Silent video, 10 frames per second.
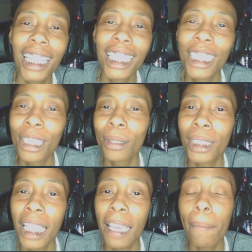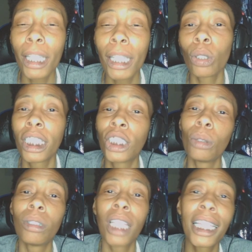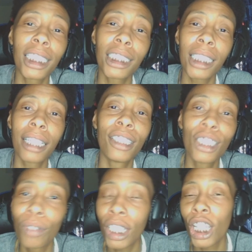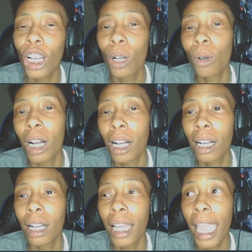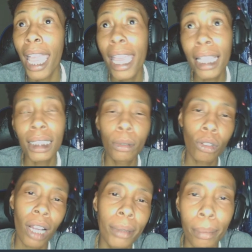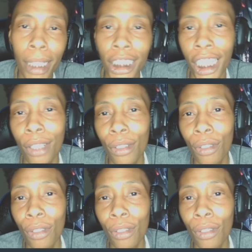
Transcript: You know what I'm saying? Make sure that you like and share this video and subscribe to my channel.